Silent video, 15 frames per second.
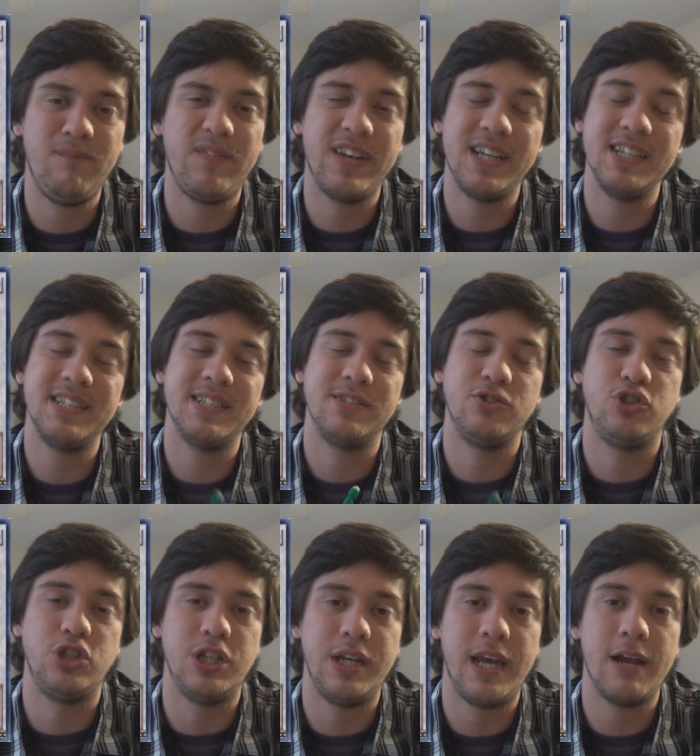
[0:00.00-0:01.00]
infamous
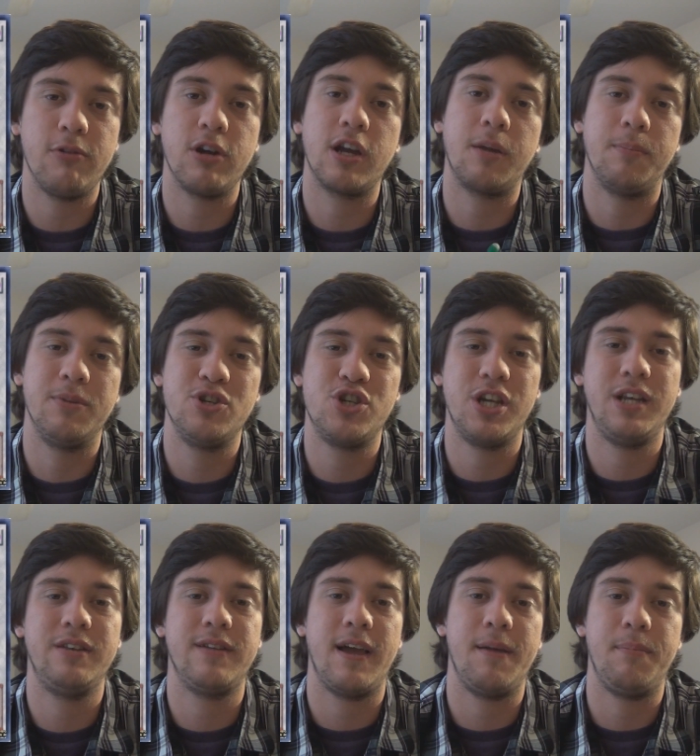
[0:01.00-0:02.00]
generic
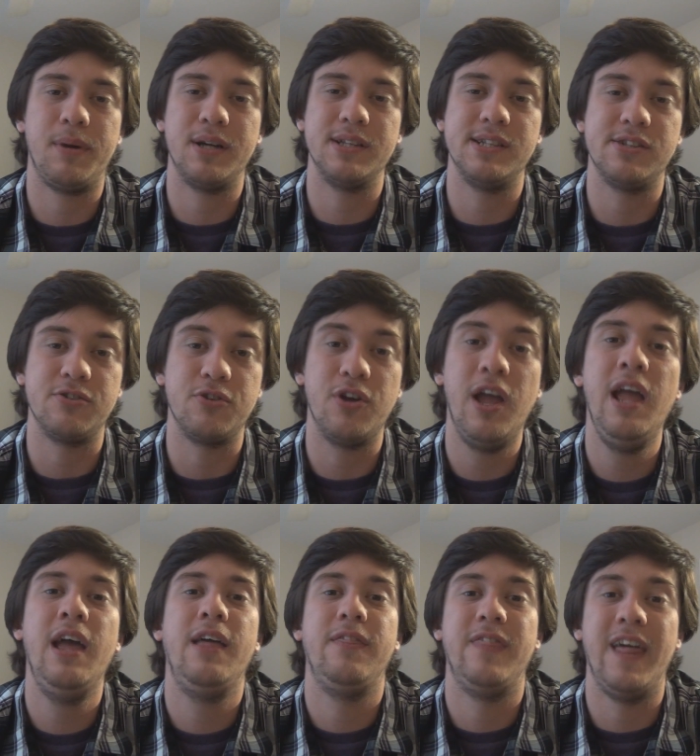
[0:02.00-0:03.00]
machine type monster
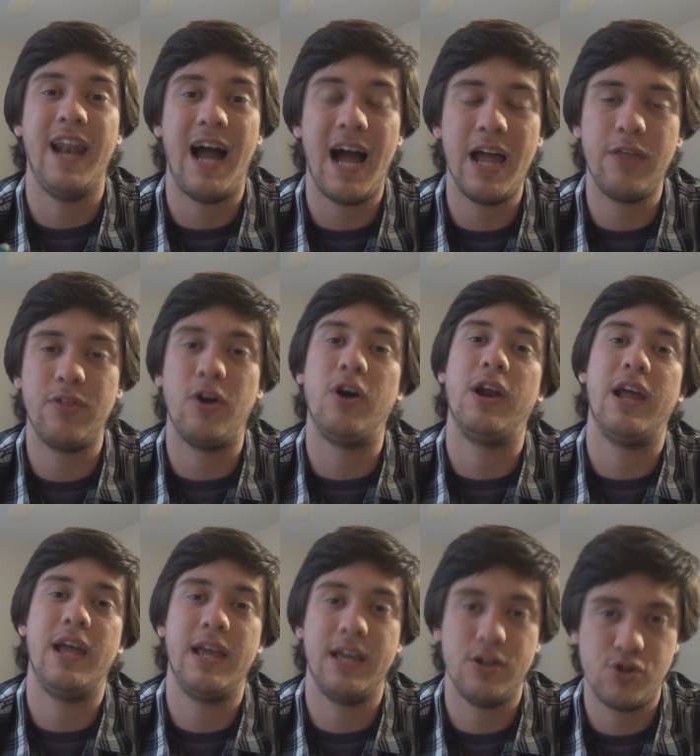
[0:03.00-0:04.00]
that I thought
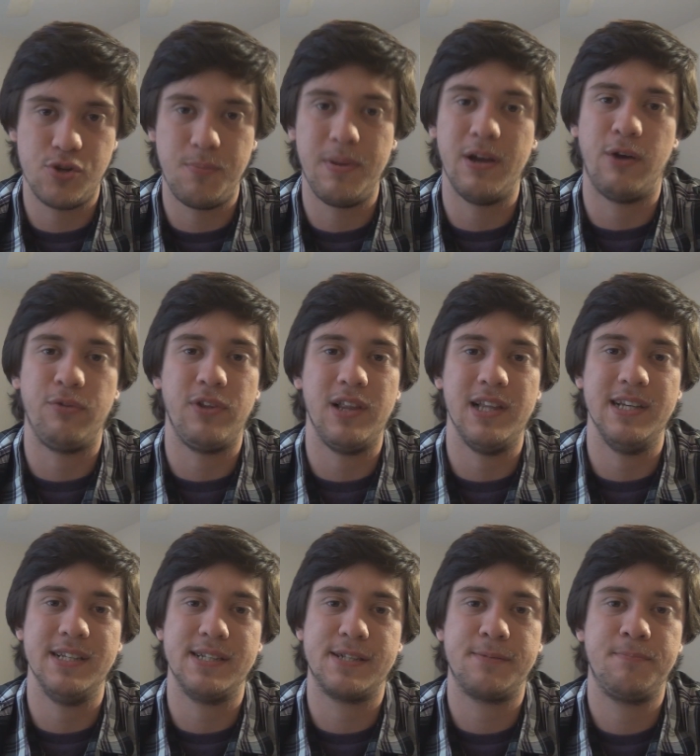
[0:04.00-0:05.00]
should be on the
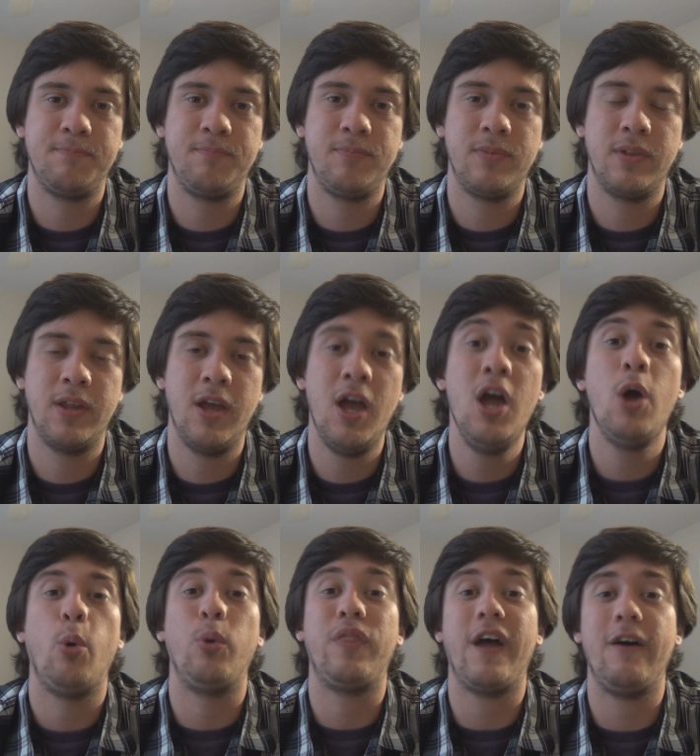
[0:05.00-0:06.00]
list.
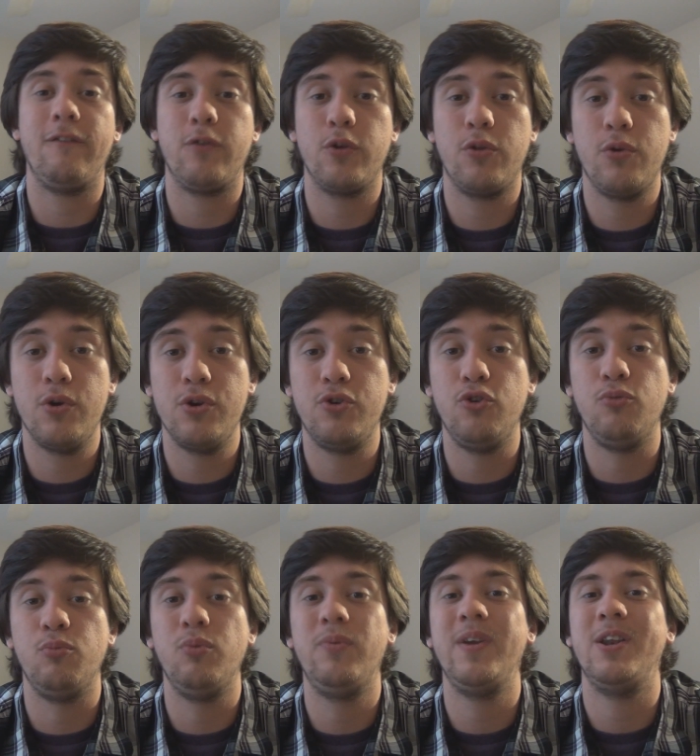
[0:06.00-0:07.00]
Without further ado,
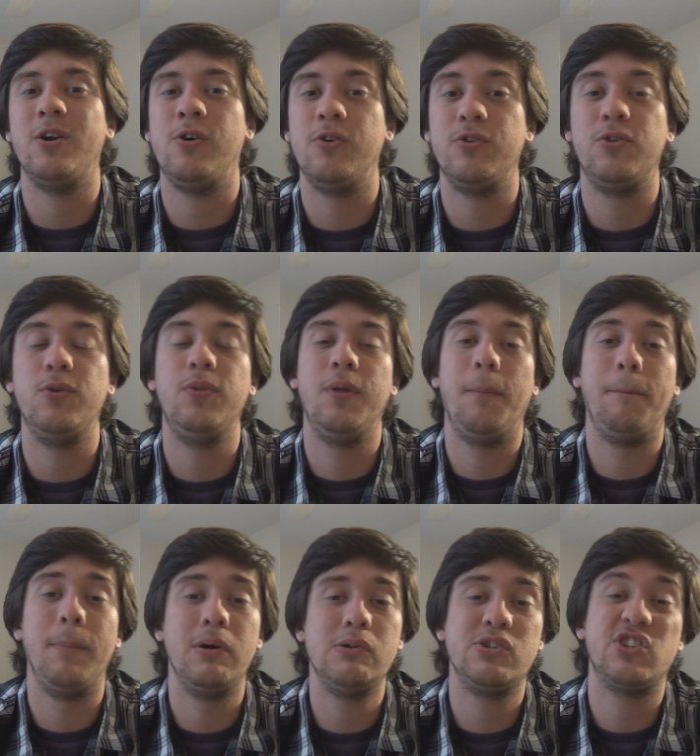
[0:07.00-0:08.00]
moving on to the
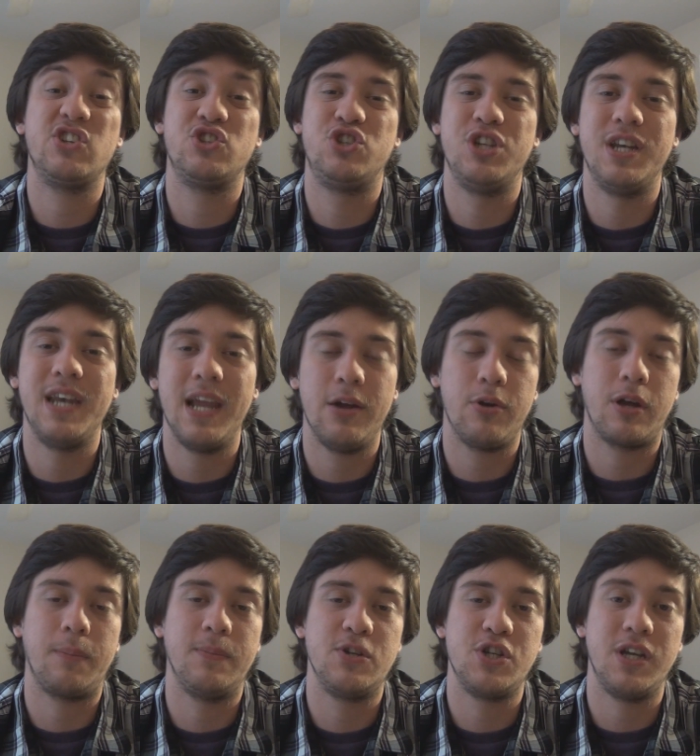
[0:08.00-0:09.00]
most
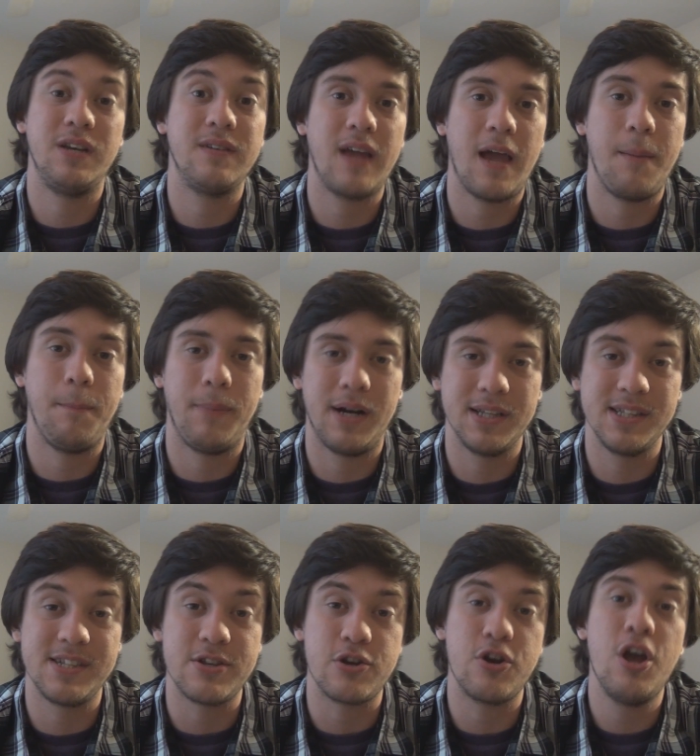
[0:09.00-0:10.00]
generic machine type
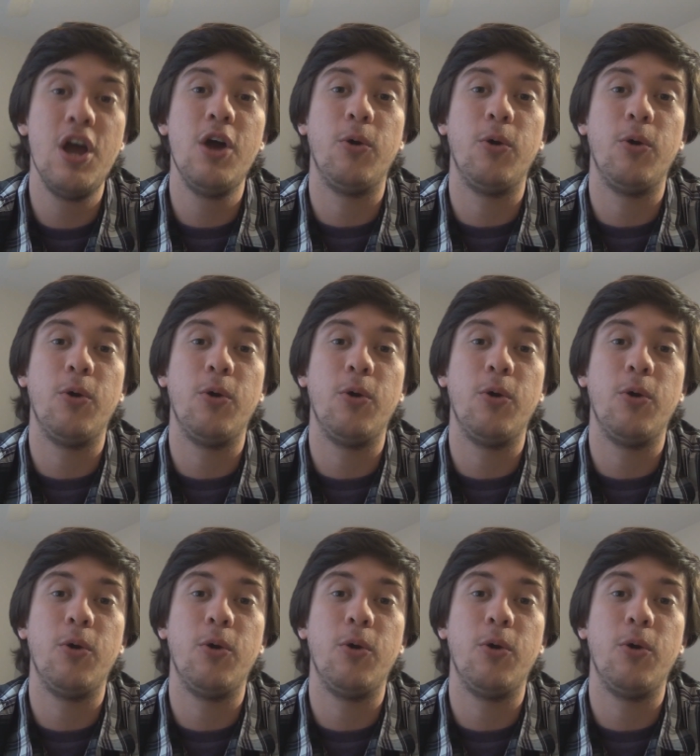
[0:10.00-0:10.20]
monster,